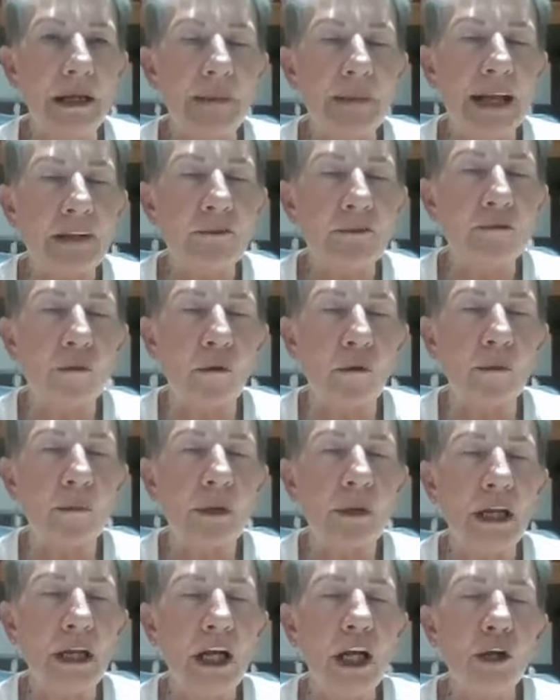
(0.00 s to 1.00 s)

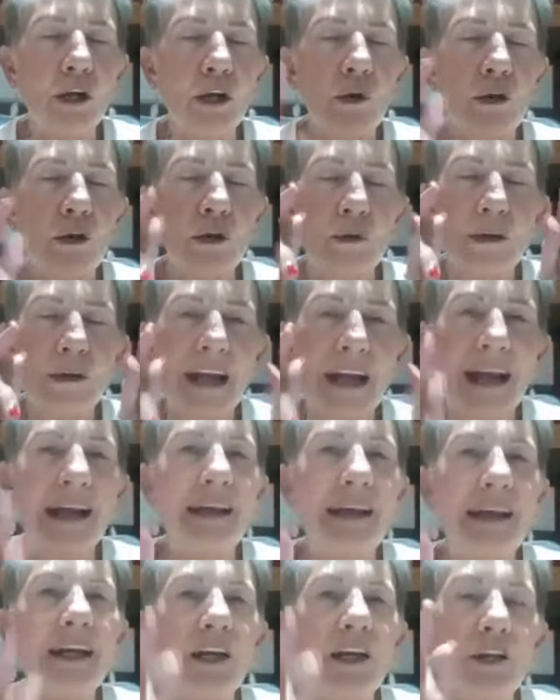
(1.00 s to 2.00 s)
platform, Lord, you
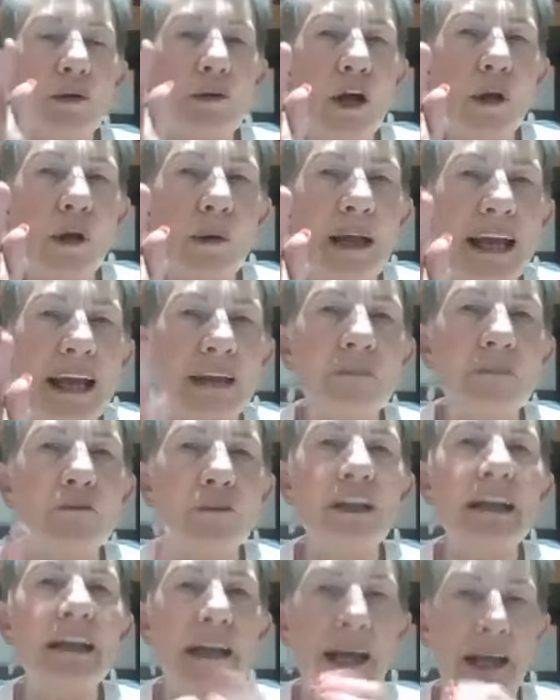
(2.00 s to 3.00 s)
know, you know
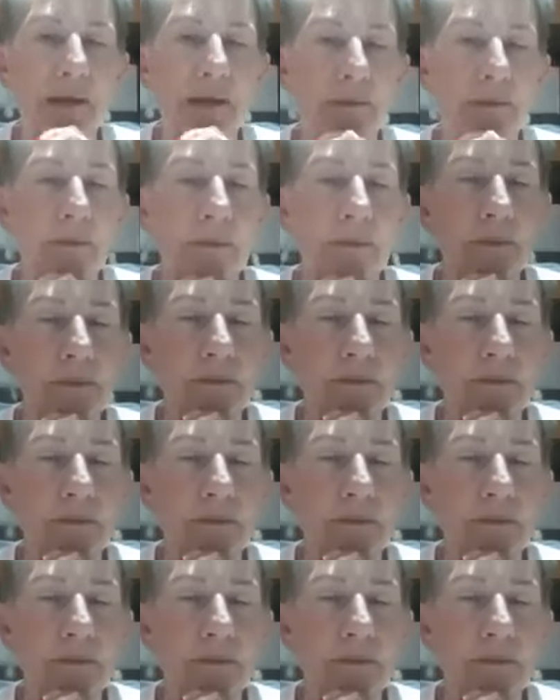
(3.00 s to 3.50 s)
every name.